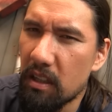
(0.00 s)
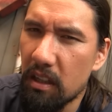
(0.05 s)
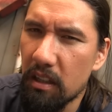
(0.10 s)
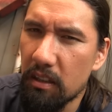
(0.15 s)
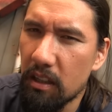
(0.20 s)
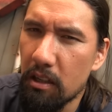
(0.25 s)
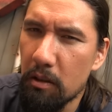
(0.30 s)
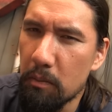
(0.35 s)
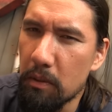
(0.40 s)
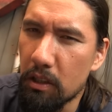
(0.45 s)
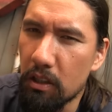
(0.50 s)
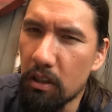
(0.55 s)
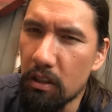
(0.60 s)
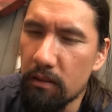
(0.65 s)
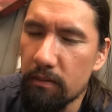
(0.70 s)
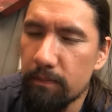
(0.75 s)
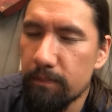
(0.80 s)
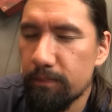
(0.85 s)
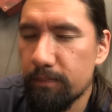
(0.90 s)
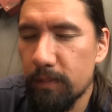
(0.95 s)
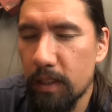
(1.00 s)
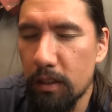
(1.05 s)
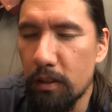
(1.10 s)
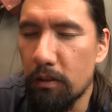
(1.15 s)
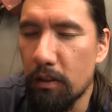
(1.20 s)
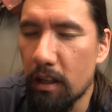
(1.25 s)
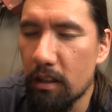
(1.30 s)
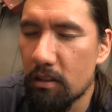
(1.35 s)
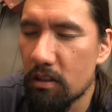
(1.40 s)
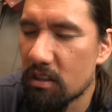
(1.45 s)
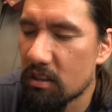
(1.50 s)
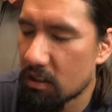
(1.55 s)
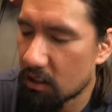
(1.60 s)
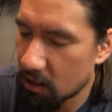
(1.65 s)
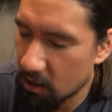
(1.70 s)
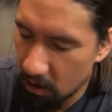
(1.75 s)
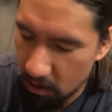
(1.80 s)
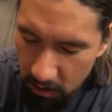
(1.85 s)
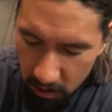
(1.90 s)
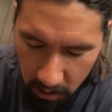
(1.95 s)
I think that'd be good to do that, just
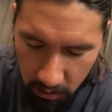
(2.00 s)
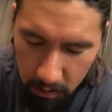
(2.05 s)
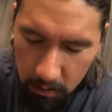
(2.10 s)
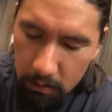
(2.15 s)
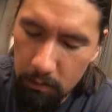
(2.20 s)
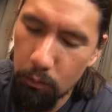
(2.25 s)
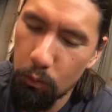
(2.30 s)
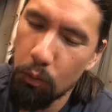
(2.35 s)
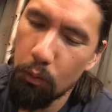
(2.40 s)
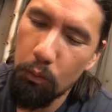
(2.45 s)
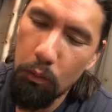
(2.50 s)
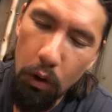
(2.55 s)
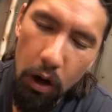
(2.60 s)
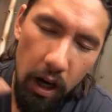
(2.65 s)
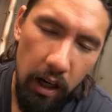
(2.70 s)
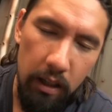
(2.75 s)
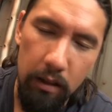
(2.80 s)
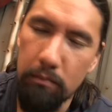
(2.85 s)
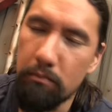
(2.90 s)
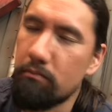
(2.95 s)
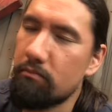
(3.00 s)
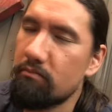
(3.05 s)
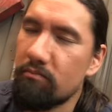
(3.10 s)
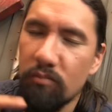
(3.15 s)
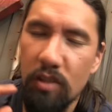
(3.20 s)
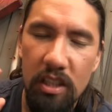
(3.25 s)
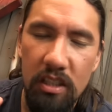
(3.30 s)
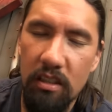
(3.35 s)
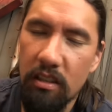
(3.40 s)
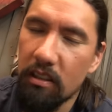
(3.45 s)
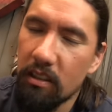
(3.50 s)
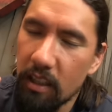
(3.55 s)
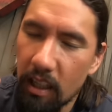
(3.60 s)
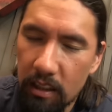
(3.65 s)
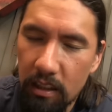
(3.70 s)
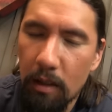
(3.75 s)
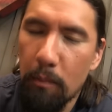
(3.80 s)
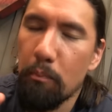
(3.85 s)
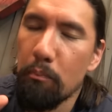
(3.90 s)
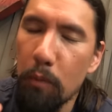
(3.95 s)
to you know get walk them, just to
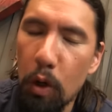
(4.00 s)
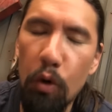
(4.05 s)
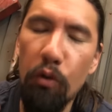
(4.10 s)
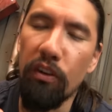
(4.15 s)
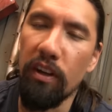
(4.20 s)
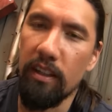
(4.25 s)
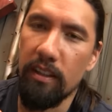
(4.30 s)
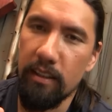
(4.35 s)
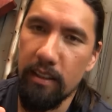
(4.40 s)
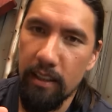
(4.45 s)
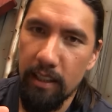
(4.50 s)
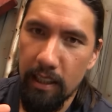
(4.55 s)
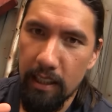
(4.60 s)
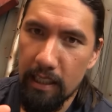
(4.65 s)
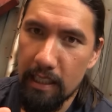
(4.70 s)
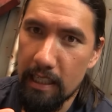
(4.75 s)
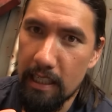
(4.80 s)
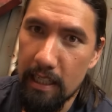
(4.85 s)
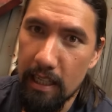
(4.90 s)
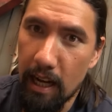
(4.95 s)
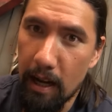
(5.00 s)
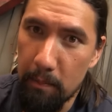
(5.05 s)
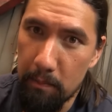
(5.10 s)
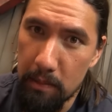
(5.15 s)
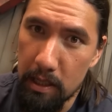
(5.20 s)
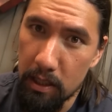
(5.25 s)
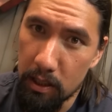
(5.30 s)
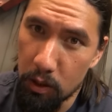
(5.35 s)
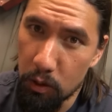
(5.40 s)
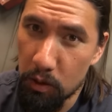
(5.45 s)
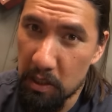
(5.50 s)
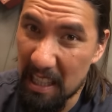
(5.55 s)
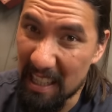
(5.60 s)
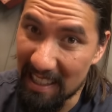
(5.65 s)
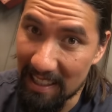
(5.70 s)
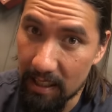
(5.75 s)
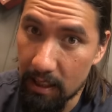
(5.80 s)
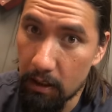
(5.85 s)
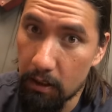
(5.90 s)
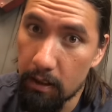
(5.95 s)
get them moving and not be so
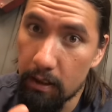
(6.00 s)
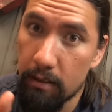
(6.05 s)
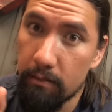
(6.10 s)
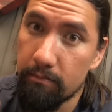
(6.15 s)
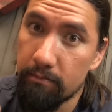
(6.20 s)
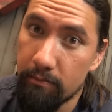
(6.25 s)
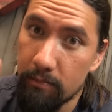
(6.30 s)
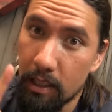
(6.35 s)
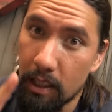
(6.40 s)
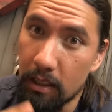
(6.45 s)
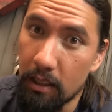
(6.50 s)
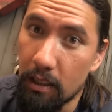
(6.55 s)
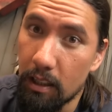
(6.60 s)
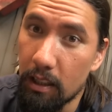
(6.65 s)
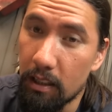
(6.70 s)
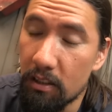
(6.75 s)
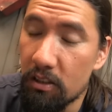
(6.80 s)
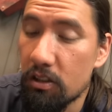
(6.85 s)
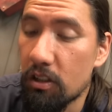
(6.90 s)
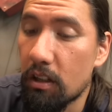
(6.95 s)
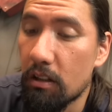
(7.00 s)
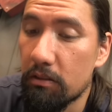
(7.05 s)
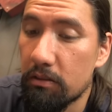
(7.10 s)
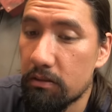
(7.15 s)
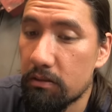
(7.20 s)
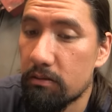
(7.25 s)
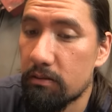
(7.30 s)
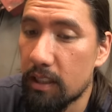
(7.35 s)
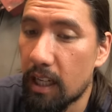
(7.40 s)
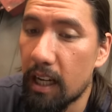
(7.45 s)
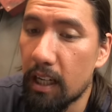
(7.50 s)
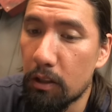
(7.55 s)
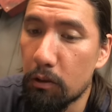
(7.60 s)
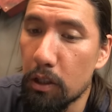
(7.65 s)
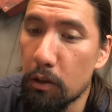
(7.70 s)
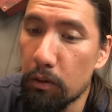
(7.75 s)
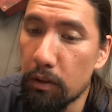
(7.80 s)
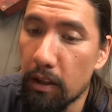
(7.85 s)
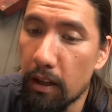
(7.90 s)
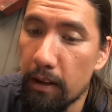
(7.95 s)
sedentary on, on the shelf. I
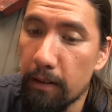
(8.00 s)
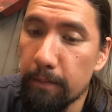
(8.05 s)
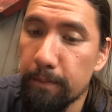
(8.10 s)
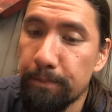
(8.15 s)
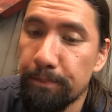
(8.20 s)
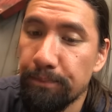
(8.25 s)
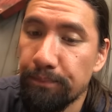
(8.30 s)
agree with that.